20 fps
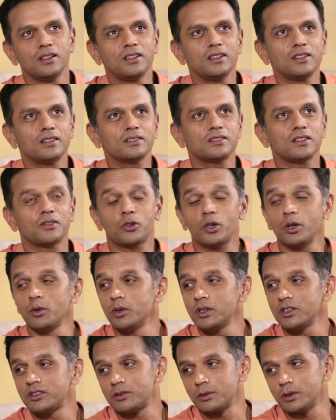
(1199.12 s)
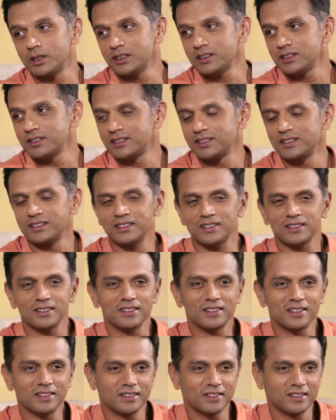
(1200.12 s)
got a worst one.
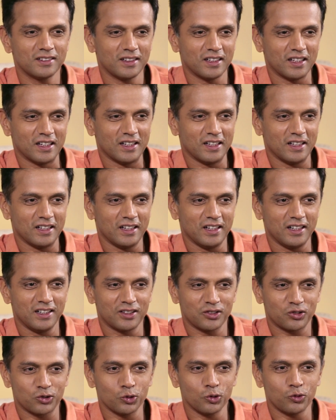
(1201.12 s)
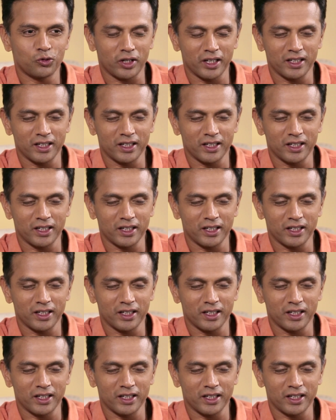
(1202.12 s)
Inter-school final.